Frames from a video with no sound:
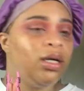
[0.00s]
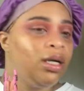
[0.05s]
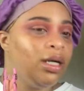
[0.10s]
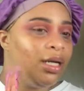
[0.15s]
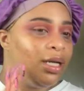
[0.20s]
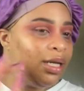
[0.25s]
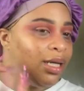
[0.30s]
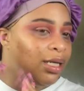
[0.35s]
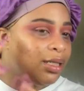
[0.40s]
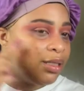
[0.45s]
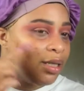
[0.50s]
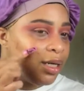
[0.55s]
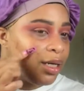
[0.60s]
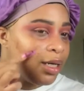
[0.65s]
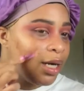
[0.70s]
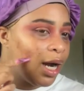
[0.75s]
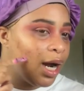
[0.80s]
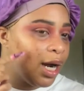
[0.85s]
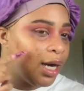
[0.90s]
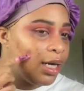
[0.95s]
And these are
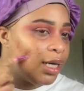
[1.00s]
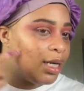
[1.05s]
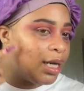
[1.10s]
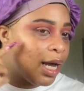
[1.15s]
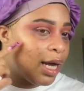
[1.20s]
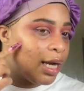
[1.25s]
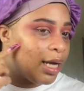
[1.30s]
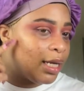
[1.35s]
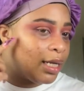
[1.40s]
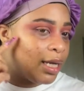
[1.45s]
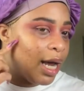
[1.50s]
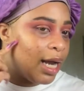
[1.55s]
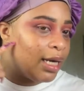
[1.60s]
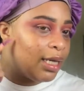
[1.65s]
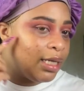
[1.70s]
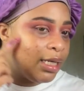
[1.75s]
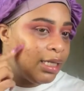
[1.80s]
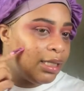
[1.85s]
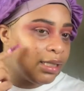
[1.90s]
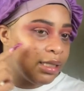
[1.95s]
kind of like, a lot of
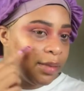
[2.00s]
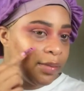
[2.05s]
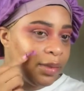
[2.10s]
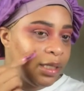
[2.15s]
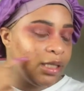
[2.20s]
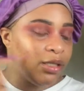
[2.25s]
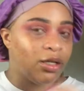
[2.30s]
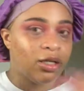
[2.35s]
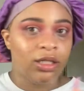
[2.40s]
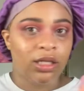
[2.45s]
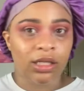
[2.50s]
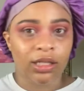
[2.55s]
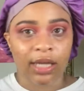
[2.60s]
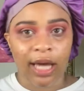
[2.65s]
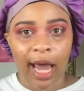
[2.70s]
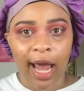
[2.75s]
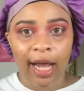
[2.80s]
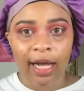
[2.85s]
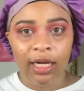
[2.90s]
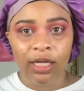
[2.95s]
these, some of these are just
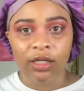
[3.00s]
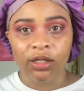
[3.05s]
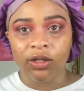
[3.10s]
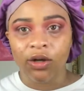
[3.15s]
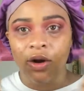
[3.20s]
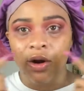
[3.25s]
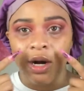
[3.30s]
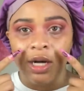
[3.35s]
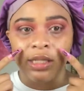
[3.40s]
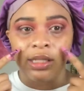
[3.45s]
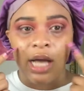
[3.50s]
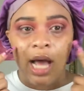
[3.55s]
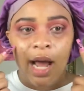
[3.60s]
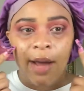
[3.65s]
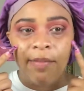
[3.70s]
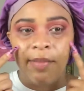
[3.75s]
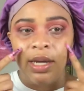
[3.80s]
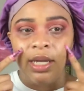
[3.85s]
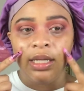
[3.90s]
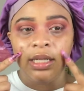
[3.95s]
acne scars. I
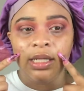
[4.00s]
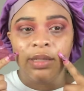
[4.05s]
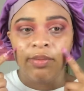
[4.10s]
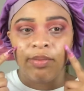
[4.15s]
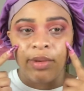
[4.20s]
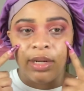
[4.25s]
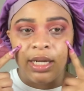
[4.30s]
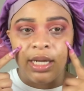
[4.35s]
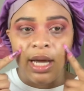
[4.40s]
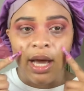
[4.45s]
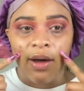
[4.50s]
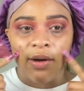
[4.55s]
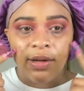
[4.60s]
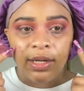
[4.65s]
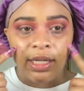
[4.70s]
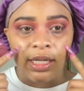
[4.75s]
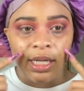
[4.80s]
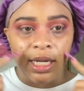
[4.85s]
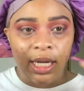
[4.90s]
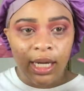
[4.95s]
mainly break out
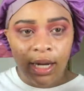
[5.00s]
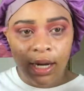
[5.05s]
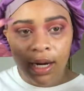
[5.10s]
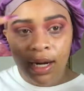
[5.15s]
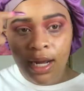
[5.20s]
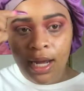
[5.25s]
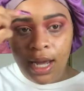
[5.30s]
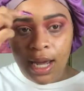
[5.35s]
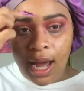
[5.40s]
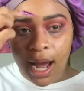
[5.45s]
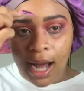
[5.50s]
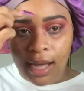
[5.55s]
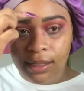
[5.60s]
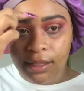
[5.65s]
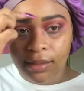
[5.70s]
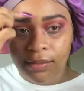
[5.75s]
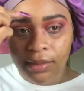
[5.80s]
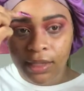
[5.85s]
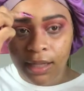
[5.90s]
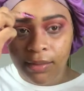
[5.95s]
in here. I
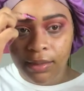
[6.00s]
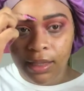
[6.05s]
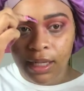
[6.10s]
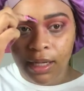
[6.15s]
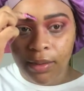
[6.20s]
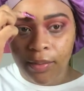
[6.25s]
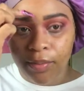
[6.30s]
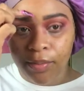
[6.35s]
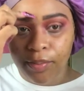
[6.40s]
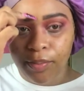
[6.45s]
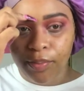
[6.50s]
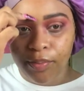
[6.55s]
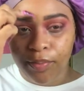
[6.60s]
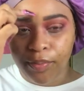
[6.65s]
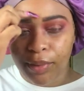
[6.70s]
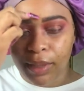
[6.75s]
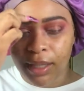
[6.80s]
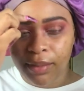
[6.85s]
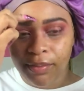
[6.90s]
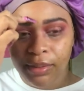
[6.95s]
sometimes get a
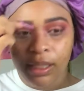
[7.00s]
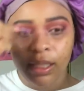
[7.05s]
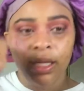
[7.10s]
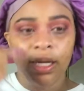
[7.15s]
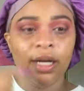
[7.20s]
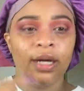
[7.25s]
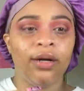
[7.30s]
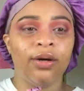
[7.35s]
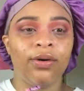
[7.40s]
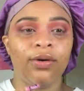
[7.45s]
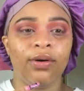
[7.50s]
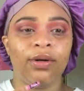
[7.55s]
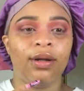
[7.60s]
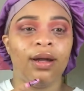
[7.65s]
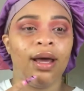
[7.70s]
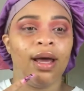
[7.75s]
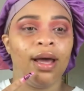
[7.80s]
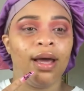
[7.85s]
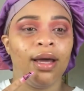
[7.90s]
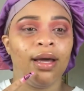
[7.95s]
bumps here, or
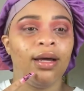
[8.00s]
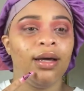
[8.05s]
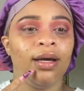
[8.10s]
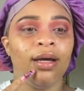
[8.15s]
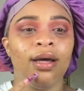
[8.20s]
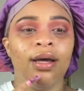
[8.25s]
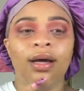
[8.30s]
like